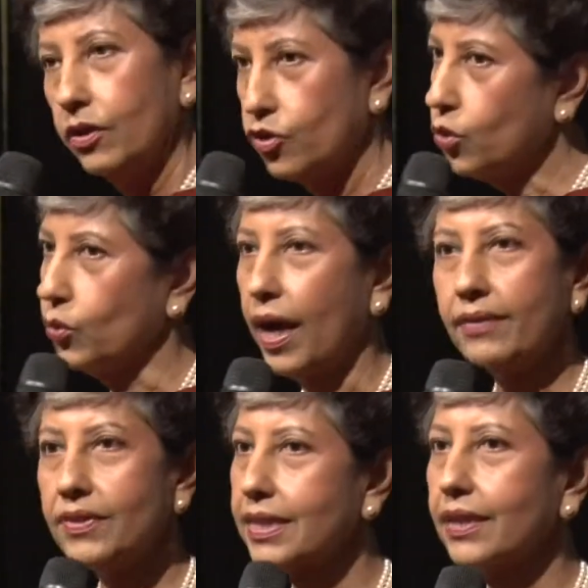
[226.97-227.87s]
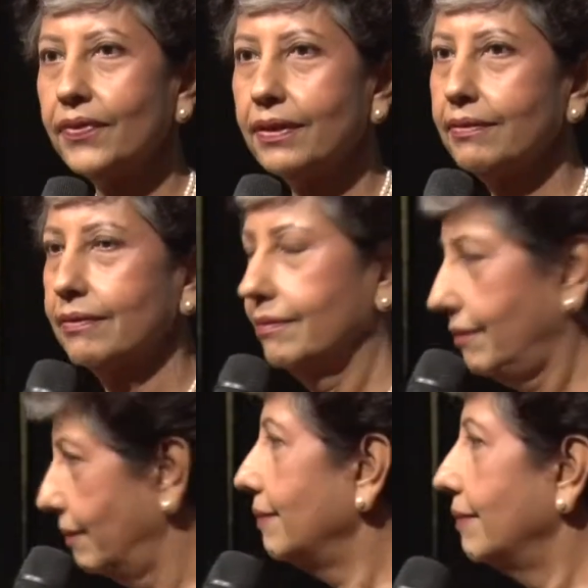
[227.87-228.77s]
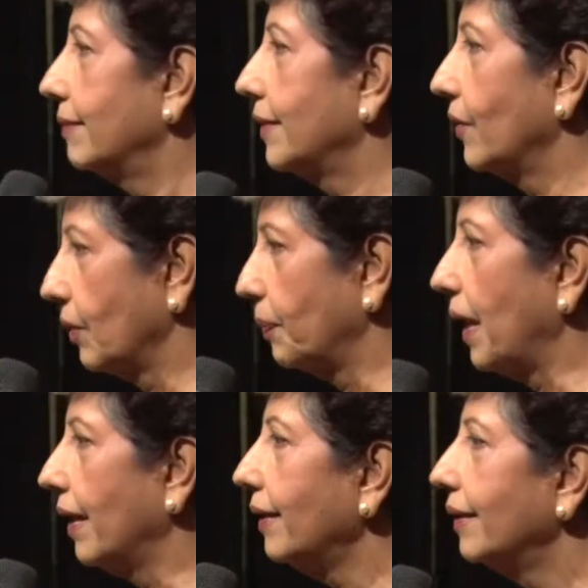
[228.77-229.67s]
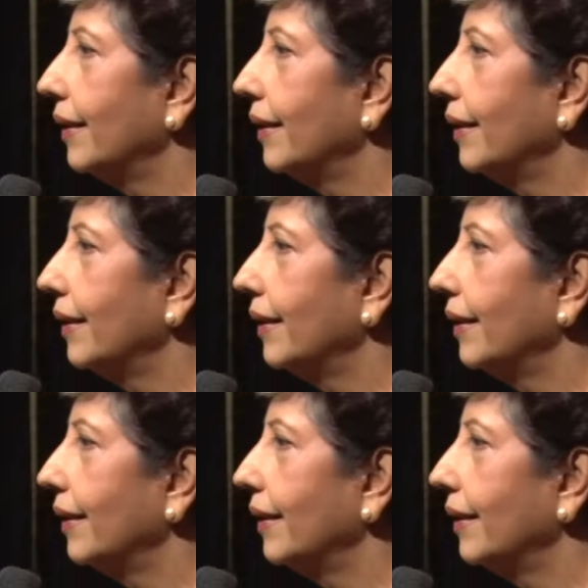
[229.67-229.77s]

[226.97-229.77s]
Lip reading: True, I was given a reply,